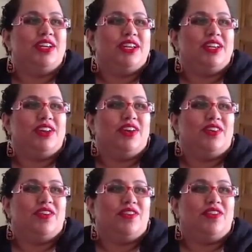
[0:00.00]
you
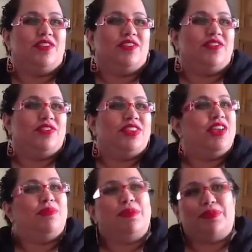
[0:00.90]
know, f-
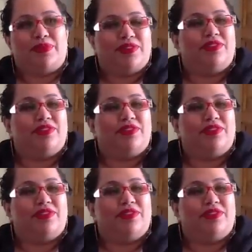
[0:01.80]
young people